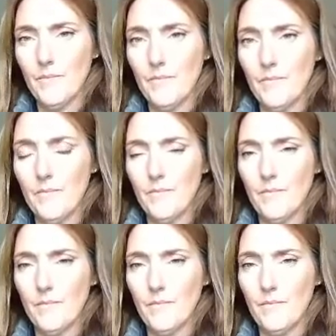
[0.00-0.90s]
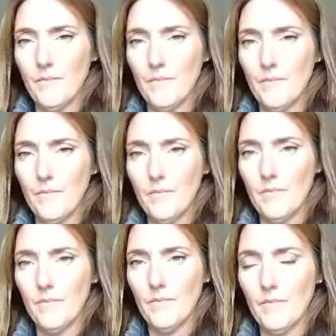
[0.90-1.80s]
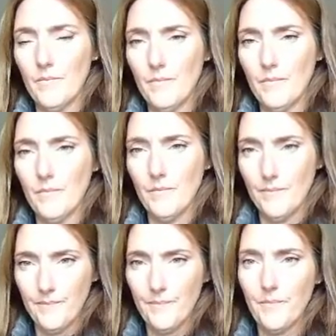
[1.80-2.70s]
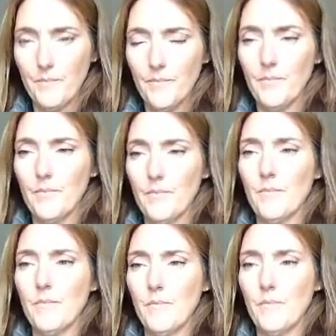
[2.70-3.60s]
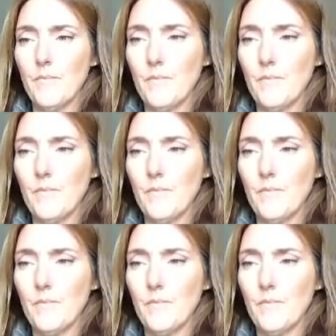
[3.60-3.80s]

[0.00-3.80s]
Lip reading: This person isn't speaking.